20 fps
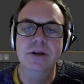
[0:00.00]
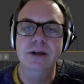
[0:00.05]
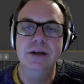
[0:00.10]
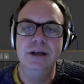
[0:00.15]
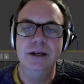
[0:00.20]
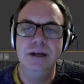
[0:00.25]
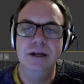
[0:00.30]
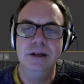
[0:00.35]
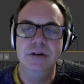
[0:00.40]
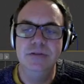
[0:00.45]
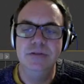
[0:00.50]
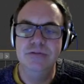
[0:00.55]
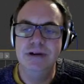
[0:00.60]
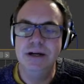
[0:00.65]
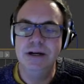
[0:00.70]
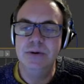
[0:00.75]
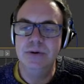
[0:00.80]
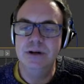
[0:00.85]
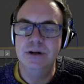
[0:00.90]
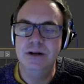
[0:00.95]
in
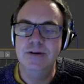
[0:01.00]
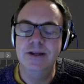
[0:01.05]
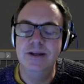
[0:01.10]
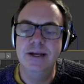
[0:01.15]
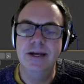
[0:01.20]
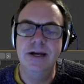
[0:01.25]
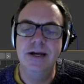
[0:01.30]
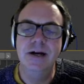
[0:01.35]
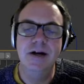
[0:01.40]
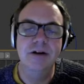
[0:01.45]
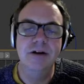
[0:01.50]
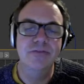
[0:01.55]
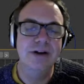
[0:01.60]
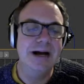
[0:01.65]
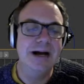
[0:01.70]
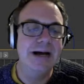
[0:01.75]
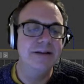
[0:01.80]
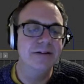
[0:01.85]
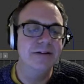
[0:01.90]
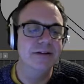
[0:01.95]
Railclone here, I've
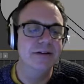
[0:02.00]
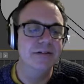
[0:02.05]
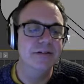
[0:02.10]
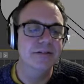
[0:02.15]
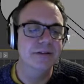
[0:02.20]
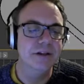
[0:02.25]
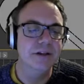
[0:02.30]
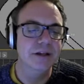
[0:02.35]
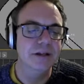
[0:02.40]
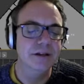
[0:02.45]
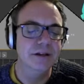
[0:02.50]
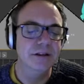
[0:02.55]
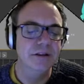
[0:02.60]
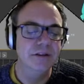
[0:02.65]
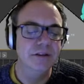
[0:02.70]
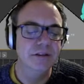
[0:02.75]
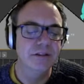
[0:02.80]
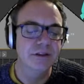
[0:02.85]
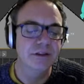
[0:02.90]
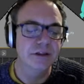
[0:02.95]
added
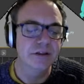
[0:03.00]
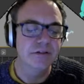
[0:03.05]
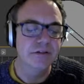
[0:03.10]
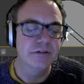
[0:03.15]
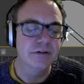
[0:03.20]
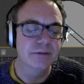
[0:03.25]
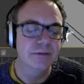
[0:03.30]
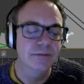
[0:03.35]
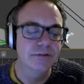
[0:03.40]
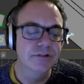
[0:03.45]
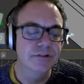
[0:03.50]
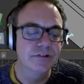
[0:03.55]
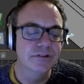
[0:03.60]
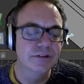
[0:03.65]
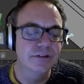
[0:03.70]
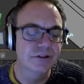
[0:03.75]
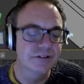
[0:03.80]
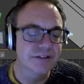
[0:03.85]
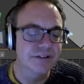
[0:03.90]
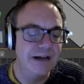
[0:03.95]
just
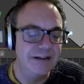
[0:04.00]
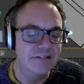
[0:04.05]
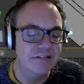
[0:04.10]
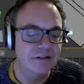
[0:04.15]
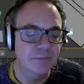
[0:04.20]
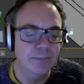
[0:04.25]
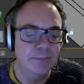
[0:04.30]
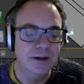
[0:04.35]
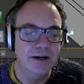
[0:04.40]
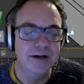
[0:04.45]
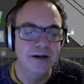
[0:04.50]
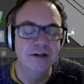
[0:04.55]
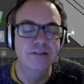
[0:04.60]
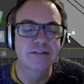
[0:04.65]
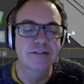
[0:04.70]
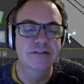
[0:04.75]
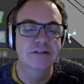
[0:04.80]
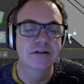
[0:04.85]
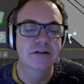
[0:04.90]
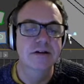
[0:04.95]
the desk
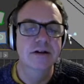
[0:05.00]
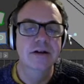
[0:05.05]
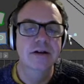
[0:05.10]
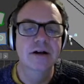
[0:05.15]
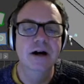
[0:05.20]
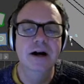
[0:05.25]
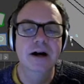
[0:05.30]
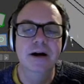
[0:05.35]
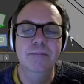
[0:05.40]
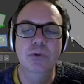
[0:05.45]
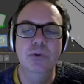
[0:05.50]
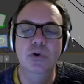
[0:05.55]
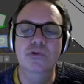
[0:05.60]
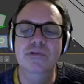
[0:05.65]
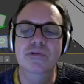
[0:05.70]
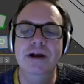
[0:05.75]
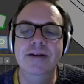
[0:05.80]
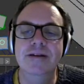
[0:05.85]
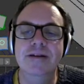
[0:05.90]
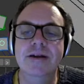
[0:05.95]
parts
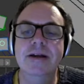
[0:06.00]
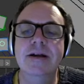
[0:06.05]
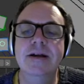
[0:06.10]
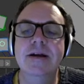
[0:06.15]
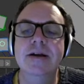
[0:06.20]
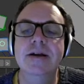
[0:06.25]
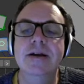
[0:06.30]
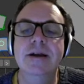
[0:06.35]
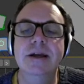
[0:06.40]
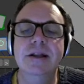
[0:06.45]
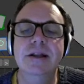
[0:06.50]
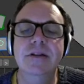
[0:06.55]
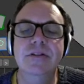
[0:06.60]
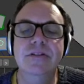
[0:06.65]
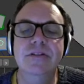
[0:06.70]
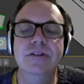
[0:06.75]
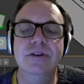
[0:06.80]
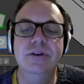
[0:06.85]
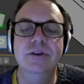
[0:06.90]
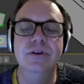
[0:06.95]
already
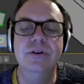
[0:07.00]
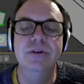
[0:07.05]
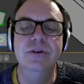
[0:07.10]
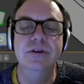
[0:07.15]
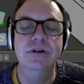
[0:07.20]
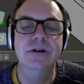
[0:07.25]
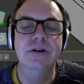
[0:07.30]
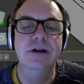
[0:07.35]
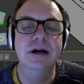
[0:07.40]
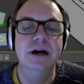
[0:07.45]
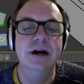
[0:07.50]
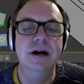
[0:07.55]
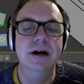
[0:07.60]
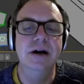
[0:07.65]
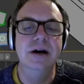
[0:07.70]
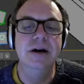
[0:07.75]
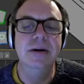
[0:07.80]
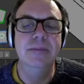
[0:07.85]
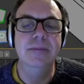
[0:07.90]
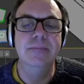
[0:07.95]
into
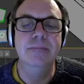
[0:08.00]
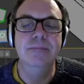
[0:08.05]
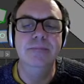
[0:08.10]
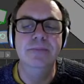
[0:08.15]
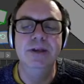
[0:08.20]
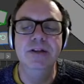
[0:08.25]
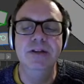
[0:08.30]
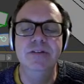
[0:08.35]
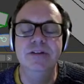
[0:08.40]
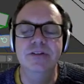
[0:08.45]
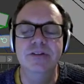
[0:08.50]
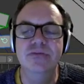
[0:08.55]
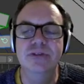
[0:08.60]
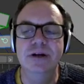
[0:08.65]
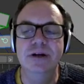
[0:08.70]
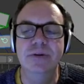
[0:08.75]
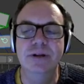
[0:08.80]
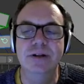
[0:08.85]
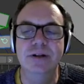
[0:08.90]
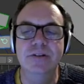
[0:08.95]
this
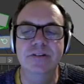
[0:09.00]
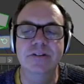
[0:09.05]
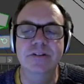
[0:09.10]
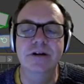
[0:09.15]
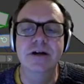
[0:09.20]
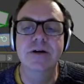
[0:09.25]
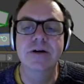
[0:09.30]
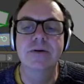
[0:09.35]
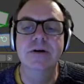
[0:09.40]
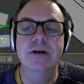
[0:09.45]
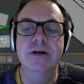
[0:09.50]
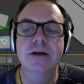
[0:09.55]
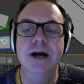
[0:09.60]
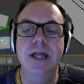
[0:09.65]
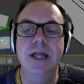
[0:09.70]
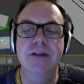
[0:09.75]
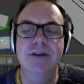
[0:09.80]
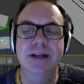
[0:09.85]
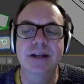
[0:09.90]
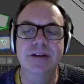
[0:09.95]
Railclone style,
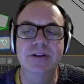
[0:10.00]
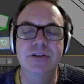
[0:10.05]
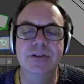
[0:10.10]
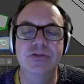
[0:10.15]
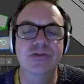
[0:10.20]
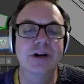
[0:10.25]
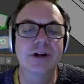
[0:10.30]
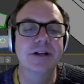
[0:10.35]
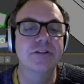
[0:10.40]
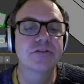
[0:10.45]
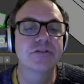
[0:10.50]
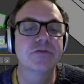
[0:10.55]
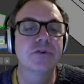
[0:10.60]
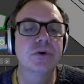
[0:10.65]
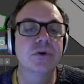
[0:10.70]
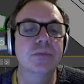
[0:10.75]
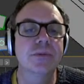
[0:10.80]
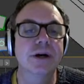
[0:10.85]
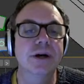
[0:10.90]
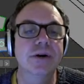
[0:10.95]
and I've added a
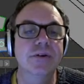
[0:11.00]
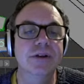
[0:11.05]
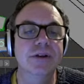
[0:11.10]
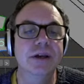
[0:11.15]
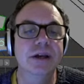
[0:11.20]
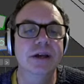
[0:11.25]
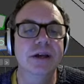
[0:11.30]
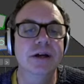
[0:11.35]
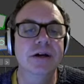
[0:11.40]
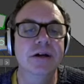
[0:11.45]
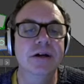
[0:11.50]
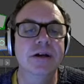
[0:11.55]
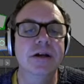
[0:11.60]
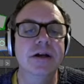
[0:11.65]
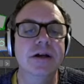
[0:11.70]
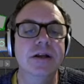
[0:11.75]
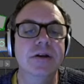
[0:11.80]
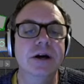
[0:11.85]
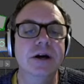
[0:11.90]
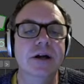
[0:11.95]
transform node here
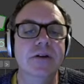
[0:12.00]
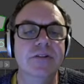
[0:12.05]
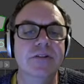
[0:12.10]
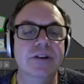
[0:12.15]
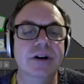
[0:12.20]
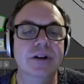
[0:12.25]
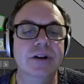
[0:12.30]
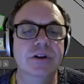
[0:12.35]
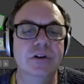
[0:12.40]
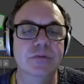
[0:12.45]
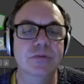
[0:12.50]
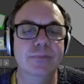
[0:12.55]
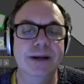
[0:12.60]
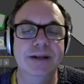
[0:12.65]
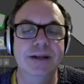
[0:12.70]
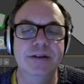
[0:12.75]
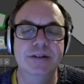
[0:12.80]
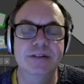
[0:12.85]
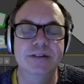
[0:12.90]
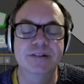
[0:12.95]
and turned off
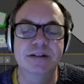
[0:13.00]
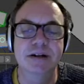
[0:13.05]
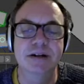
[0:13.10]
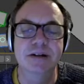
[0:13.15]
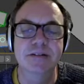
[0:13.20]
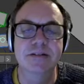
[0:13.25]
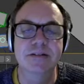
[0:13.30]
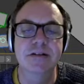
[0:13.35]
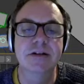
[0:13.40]
bend and slice